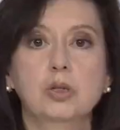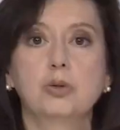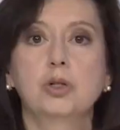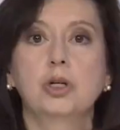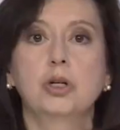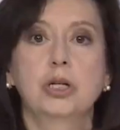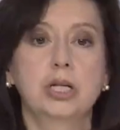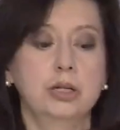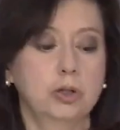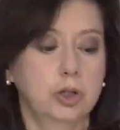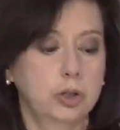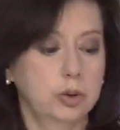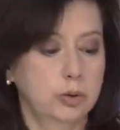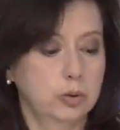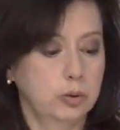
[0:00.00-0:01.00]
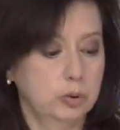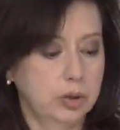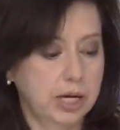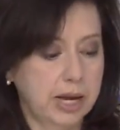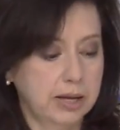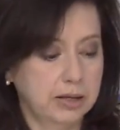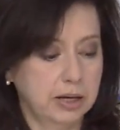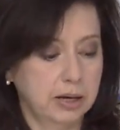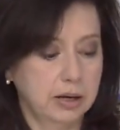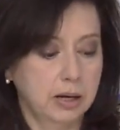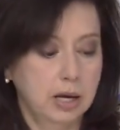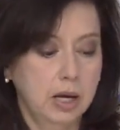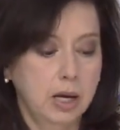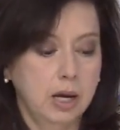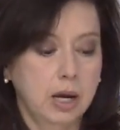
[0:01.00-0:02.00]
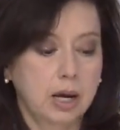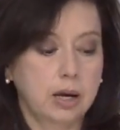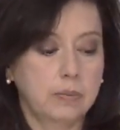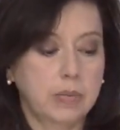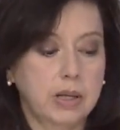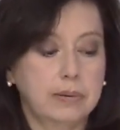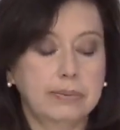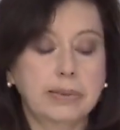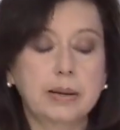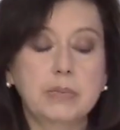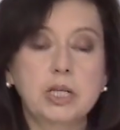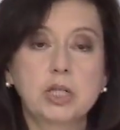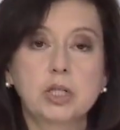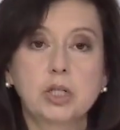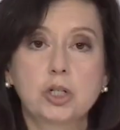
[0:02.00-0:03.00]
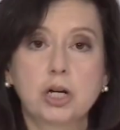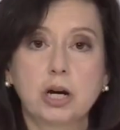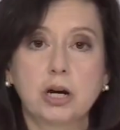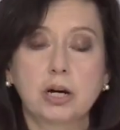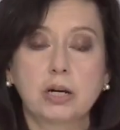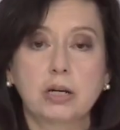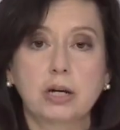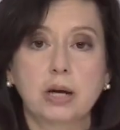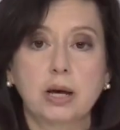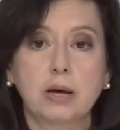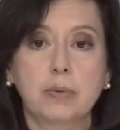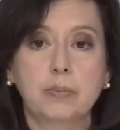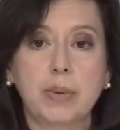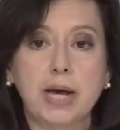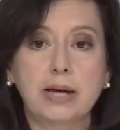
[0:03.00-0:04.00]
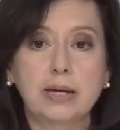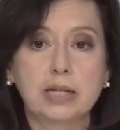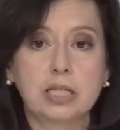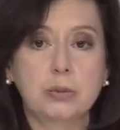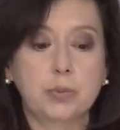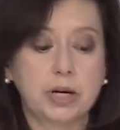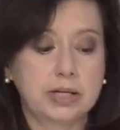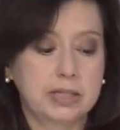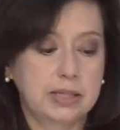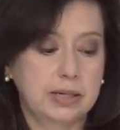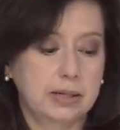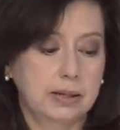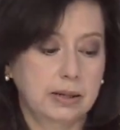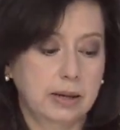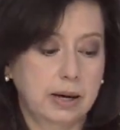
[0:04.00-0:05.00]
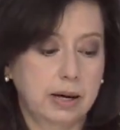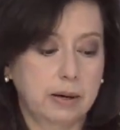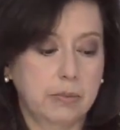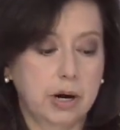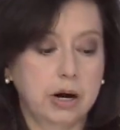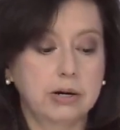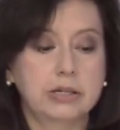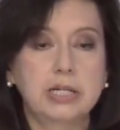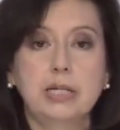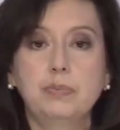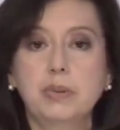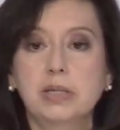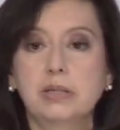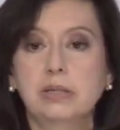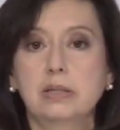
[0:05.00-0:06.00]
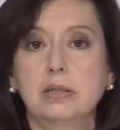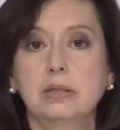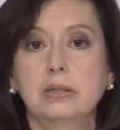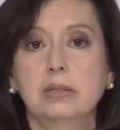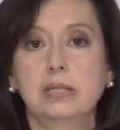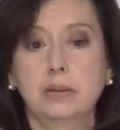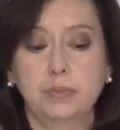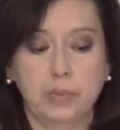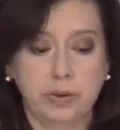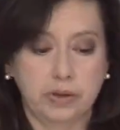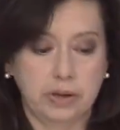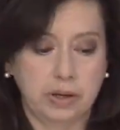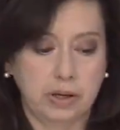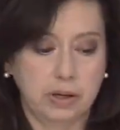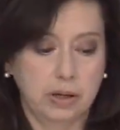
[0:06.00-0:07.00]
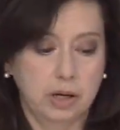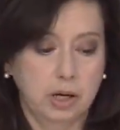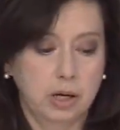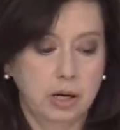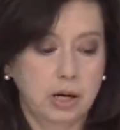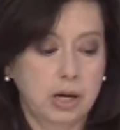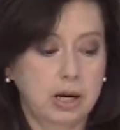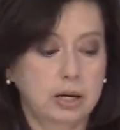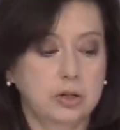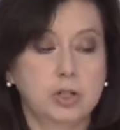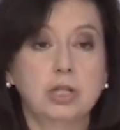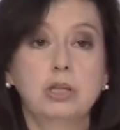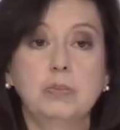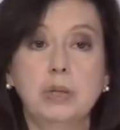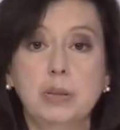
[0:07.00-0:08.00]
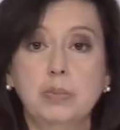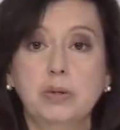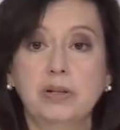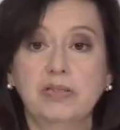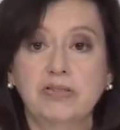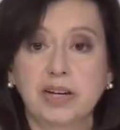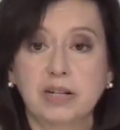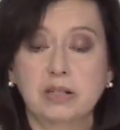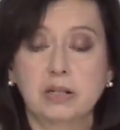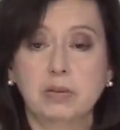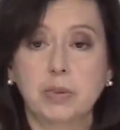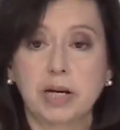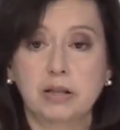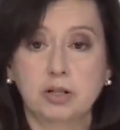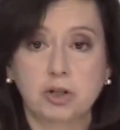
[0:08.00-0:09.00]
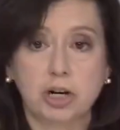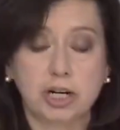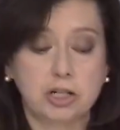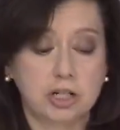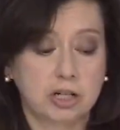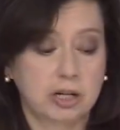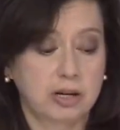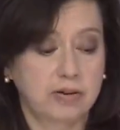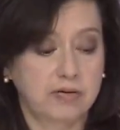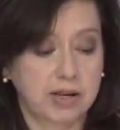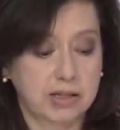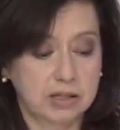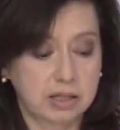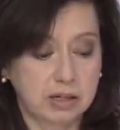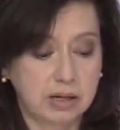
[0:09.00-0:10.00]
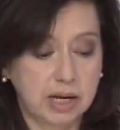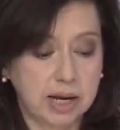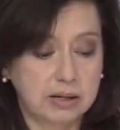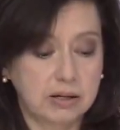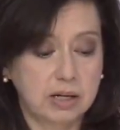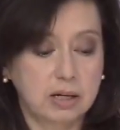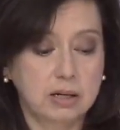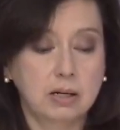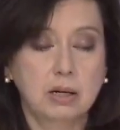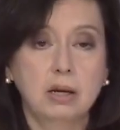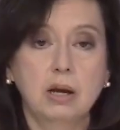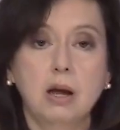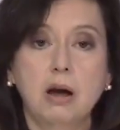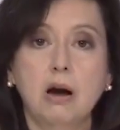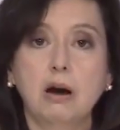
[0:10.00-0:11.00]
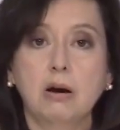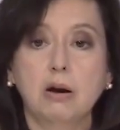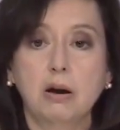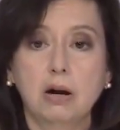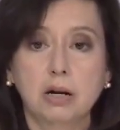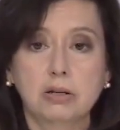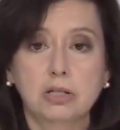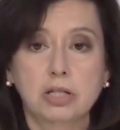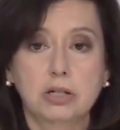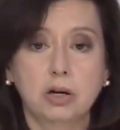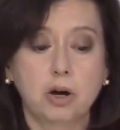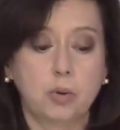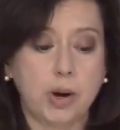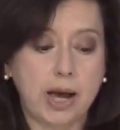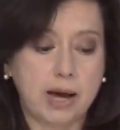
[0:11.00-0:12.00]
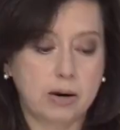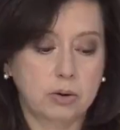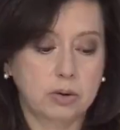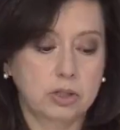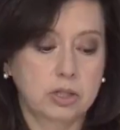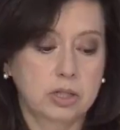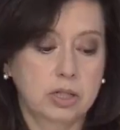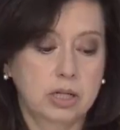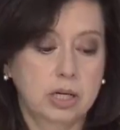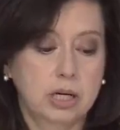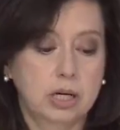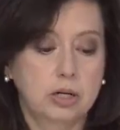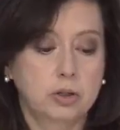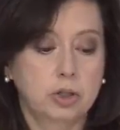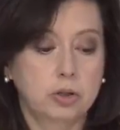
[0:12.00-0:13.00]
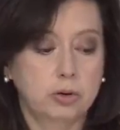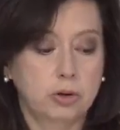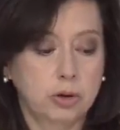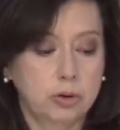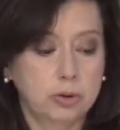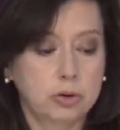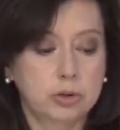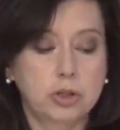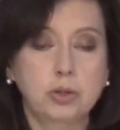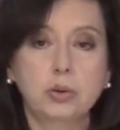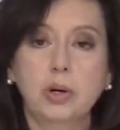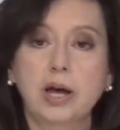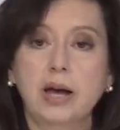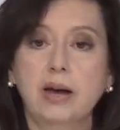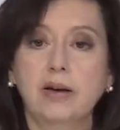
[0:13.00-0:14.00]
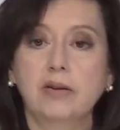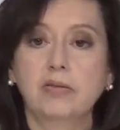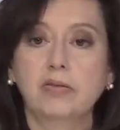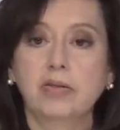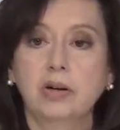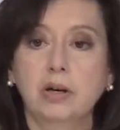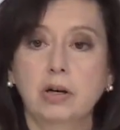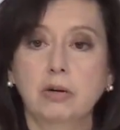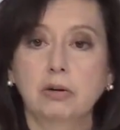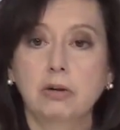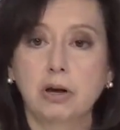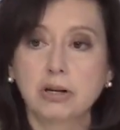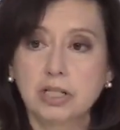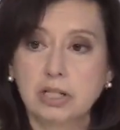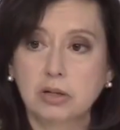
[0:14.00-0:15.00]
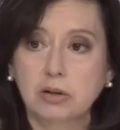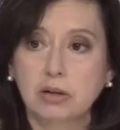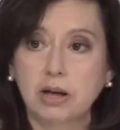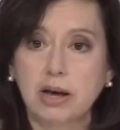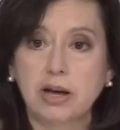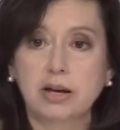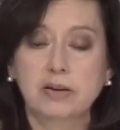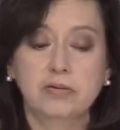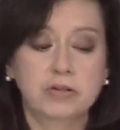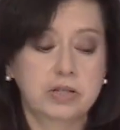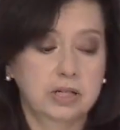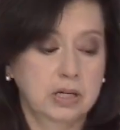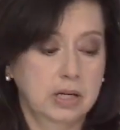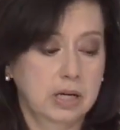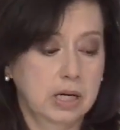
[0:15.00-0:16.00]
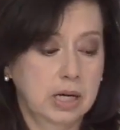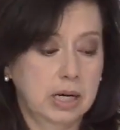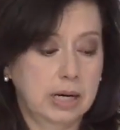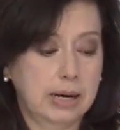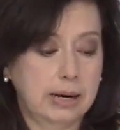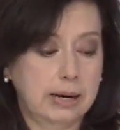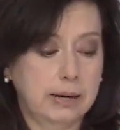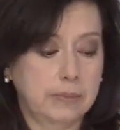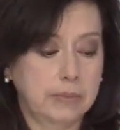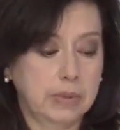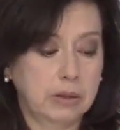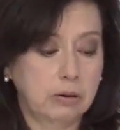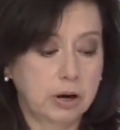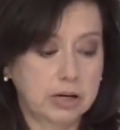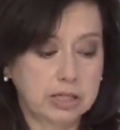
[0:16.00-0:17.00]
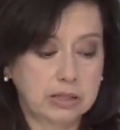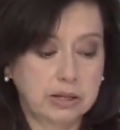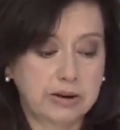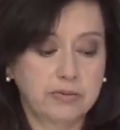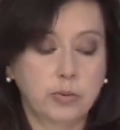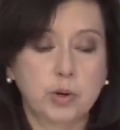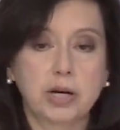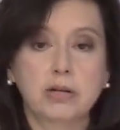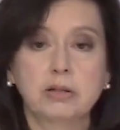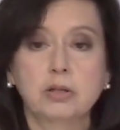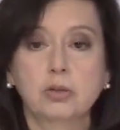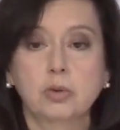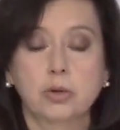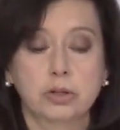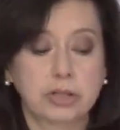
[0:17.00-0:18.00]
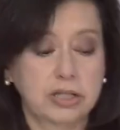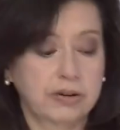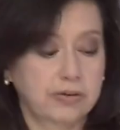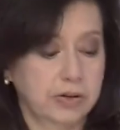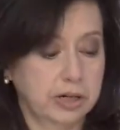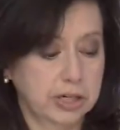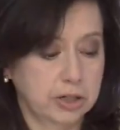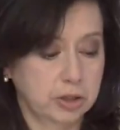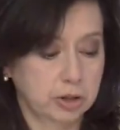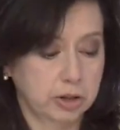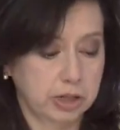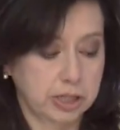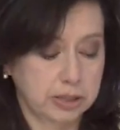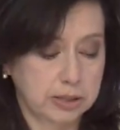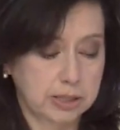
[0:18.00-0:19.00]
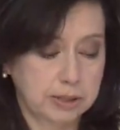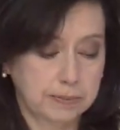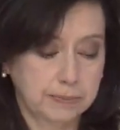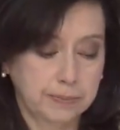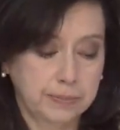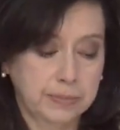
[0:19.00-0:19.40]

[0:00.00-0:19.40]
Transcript: So turning to Kenya, let me start by expressing our deepest sympathy to the people affected by the tragic events in Kenya. Our hearts go out to those who have lost their lives, lost loved ones, or suffered injuries.